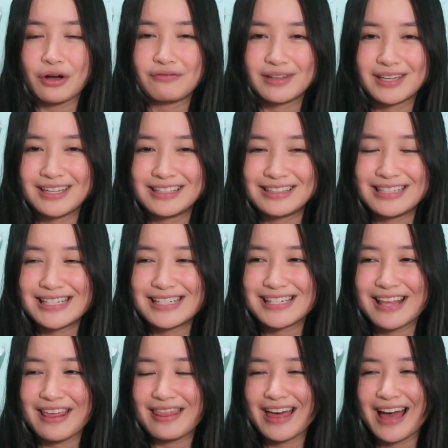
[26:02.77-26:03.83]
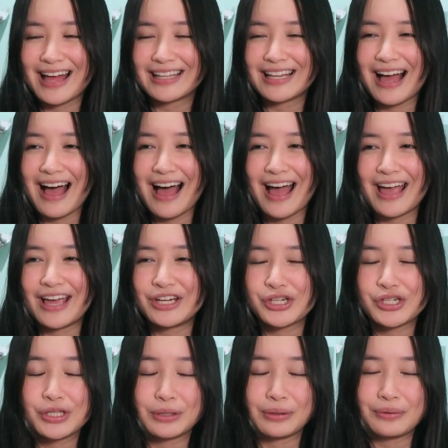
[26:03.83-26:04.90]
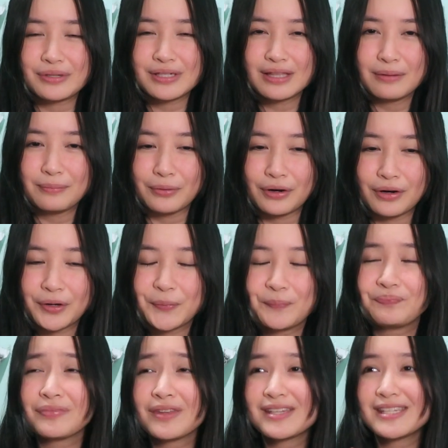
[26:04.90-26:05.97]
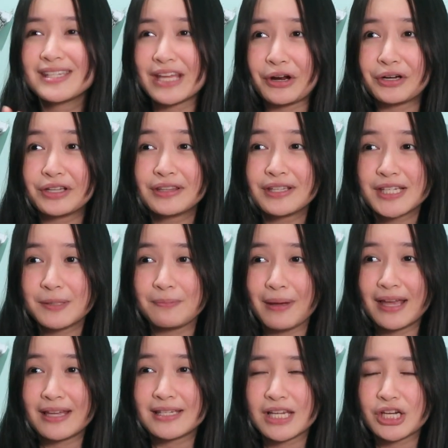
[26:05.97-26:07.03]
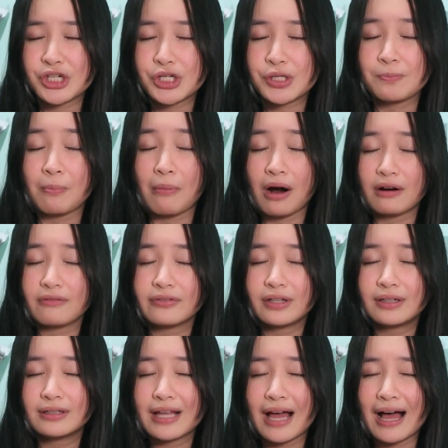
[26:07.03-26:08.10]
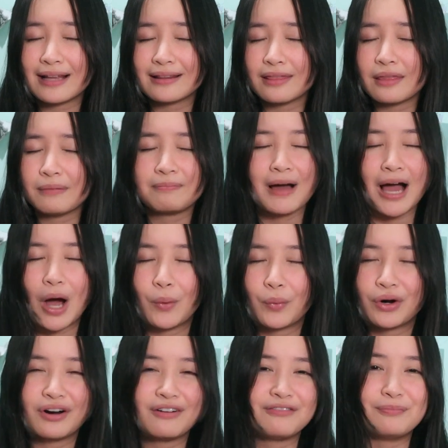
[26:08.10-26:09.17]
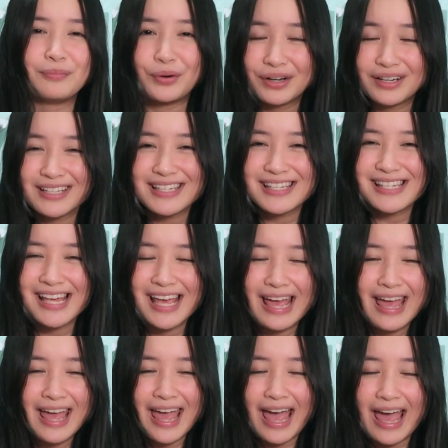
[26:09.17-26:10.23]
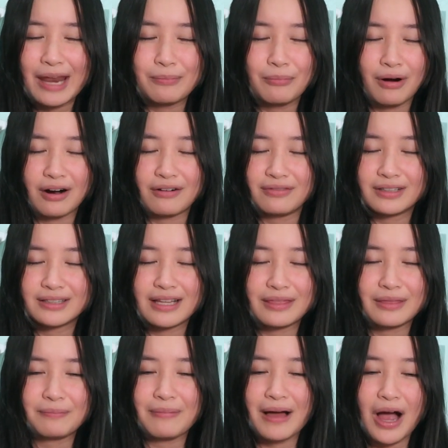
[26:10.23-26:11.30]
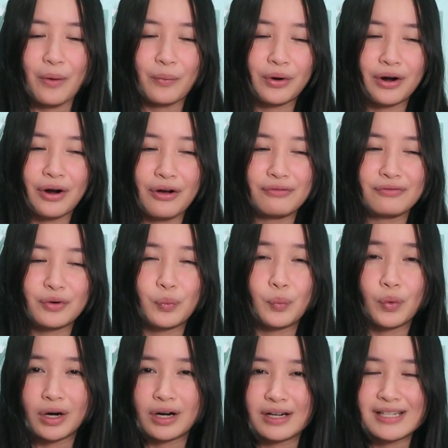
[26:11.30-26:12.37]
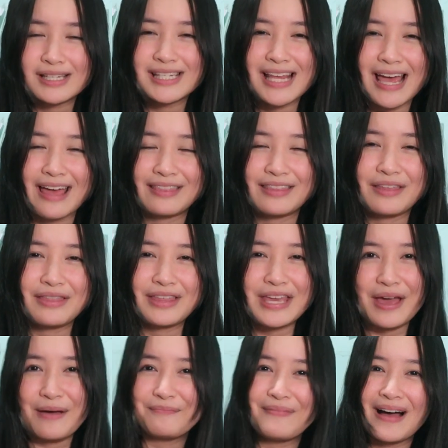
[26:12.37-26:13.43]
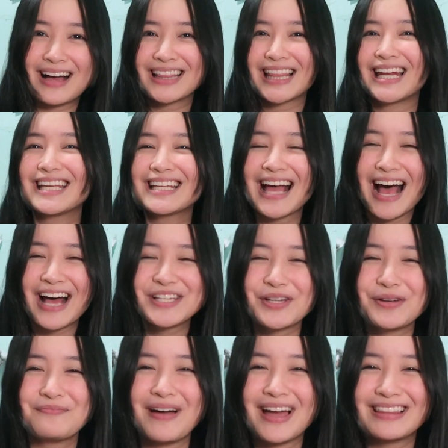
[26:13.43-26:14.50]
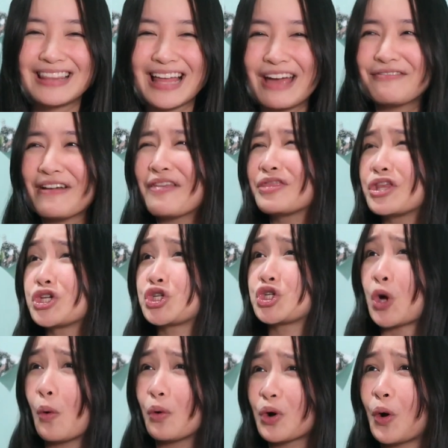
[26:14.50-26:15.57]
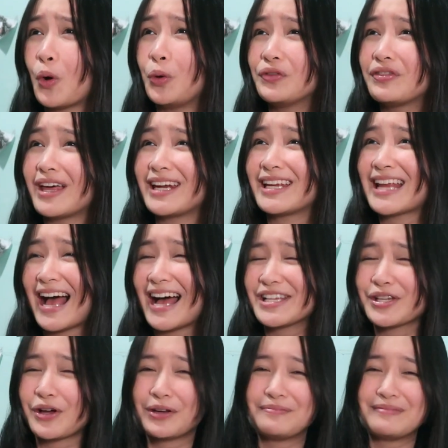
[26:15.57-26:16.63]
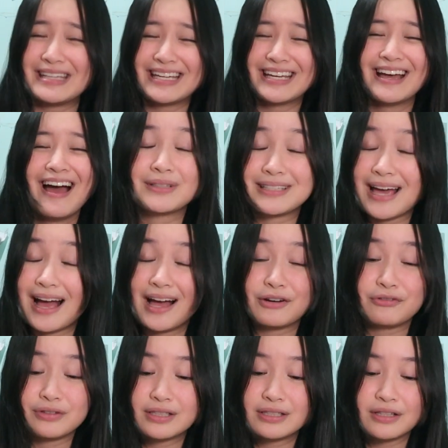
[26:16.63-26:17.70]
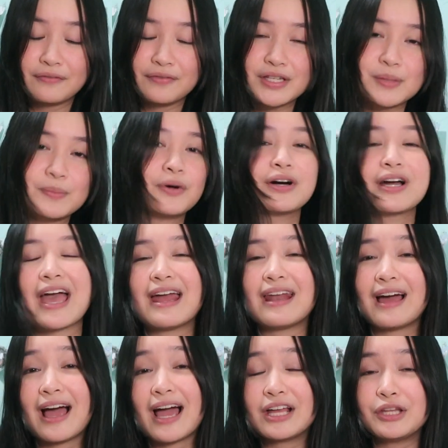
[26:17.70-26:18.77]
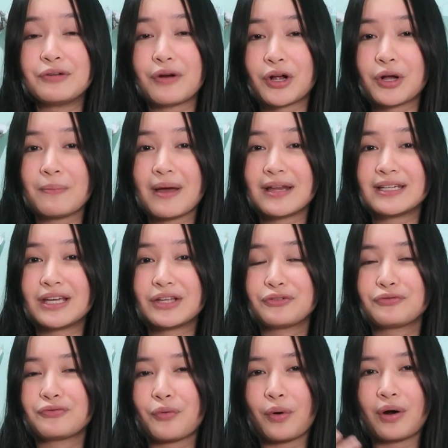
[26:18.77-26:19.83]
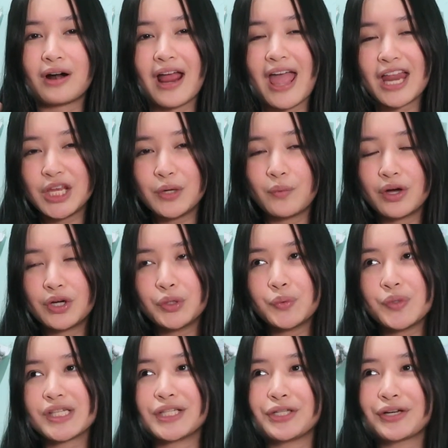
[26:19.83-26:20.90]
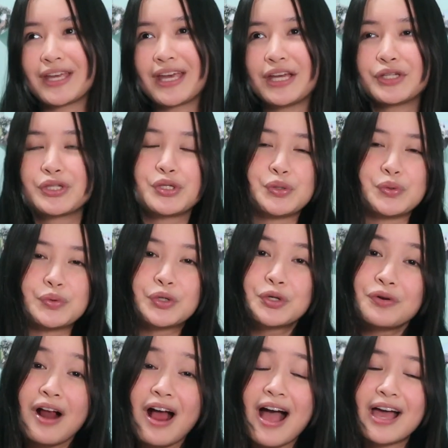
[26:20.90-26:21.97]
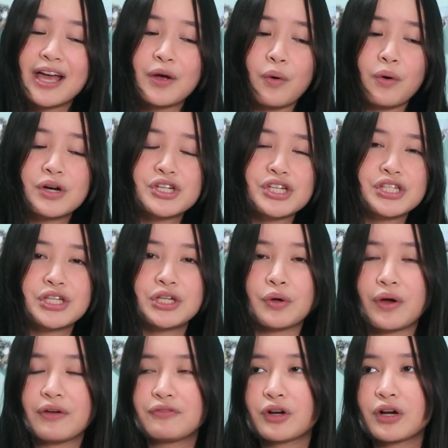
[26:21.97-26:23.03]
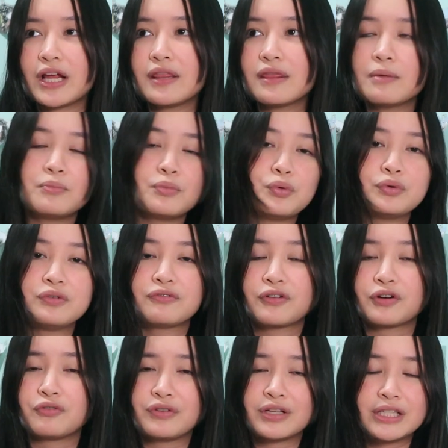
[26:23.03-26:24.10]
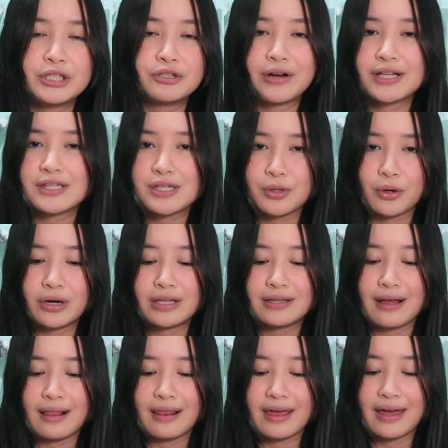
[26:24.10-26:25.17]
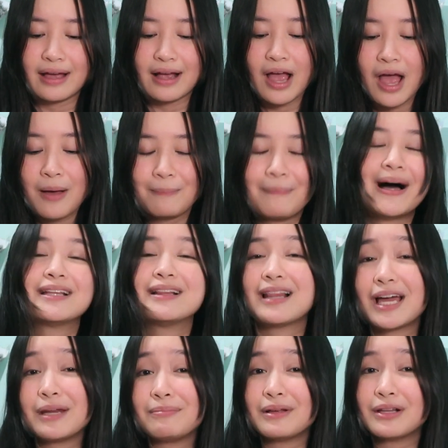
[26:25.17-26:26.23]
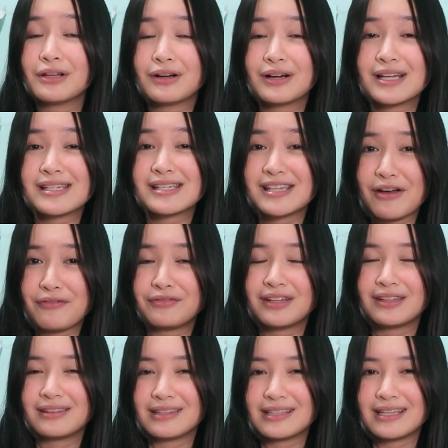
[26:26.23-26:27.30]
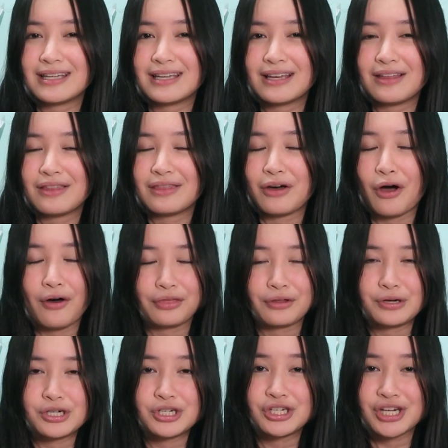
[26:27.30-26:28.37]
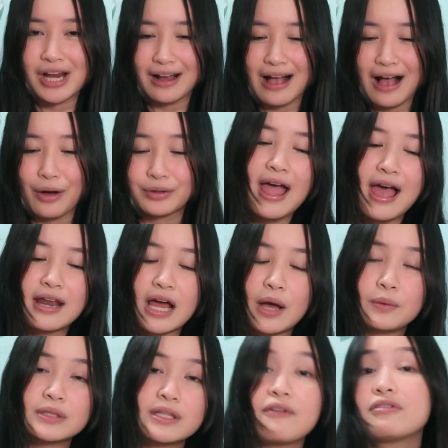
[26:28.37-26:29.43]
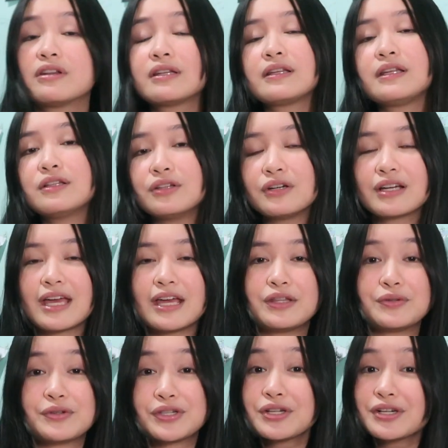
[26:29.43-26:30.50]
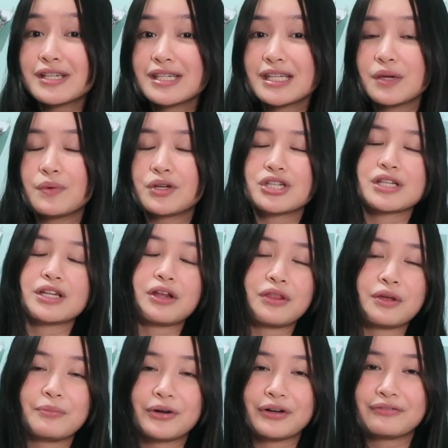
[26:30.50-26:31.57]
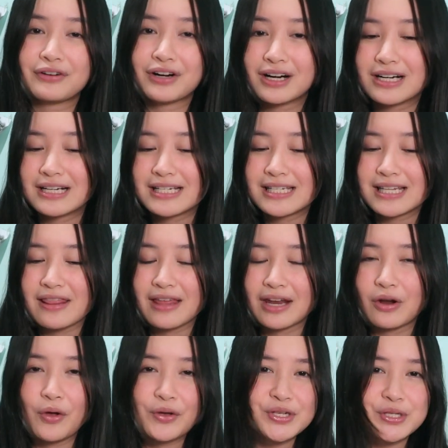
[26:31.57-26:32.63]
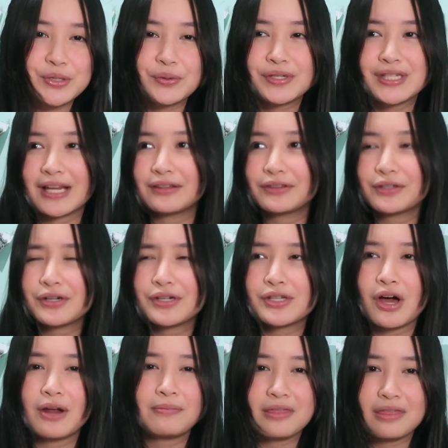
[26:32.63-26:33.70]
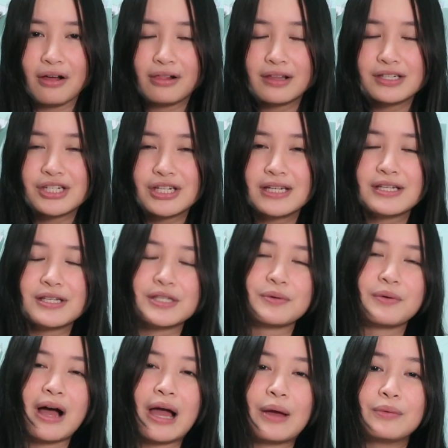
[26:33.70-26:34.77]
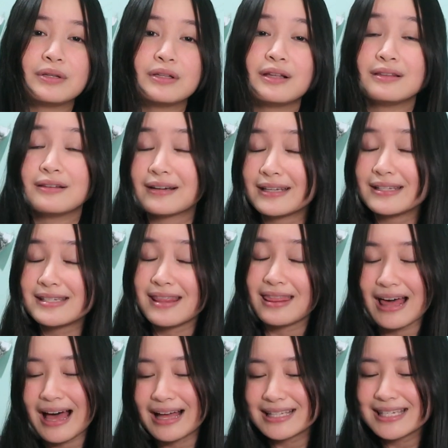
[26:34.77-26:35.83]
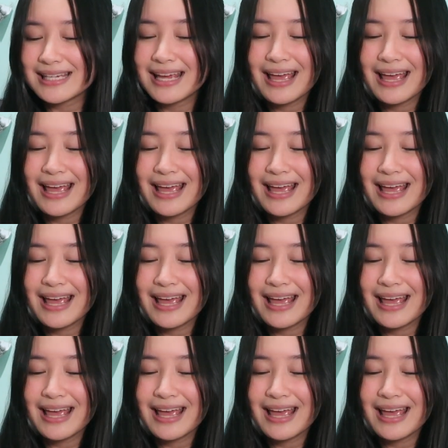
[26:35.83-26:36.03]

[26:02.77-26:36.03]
of Achilles that I just closed the book, stared into space, and just marveled at the power of books and marveled at the power of words and the impact that it has on my life and the chokehold that it has on me. But yeah, I really love this book and I highly recommend it for anyone who is looking to cry, or just, if you're in the mood for really great storytelling. Madeline Miller is definitely the author you should check out. And I will definitely look into Circe, which is another book of hers that also centers on mythology, so I will look into that